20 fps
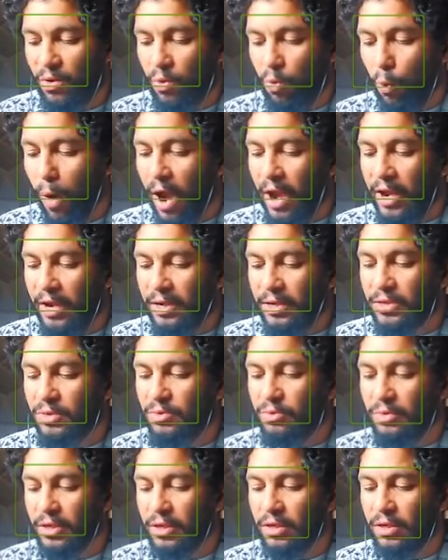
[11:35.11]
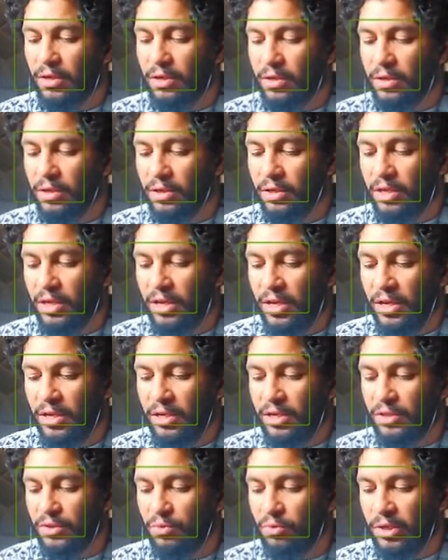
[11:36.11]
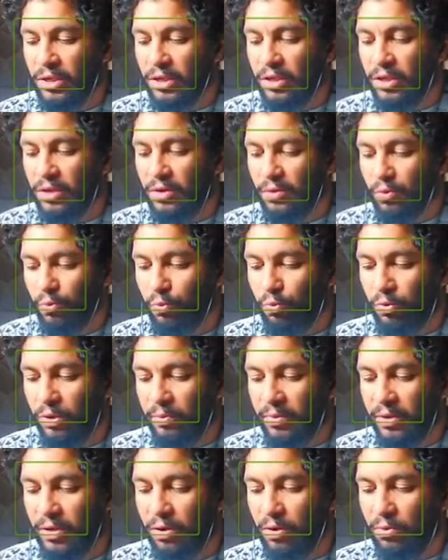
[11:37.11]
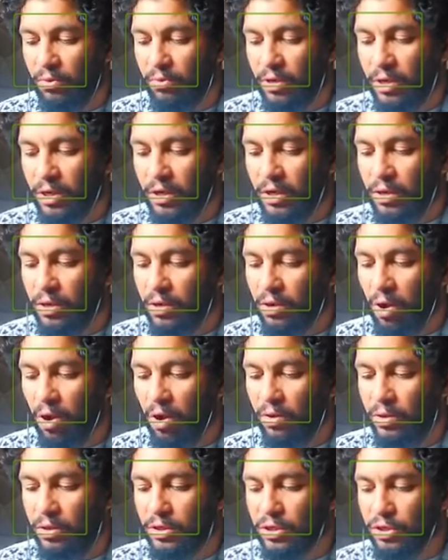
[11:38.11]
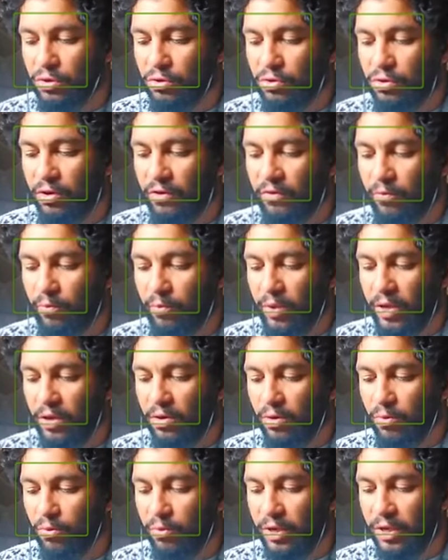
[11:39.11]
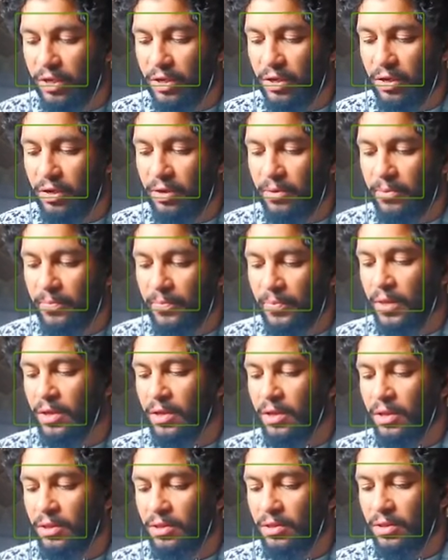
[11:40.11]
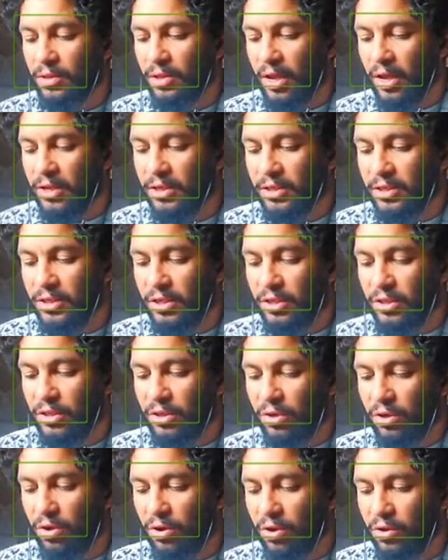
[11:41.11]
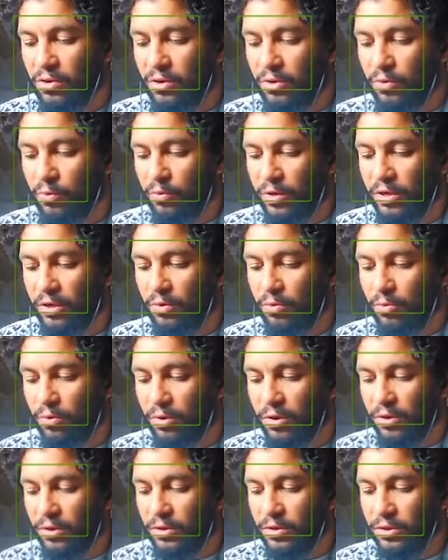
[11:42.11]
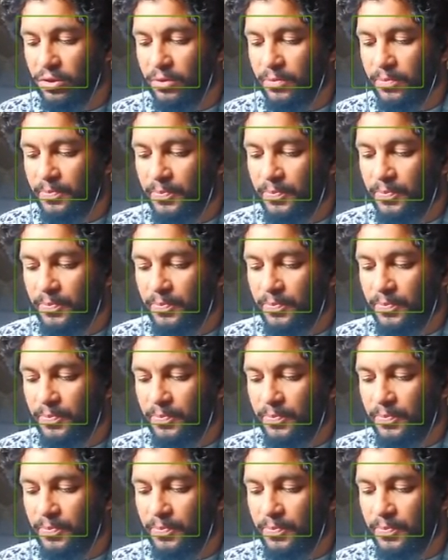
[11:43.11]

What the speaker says: Wine is wicked, the king is wicked, women are wicked, all the children of men are wicked, and such are all their wicked works.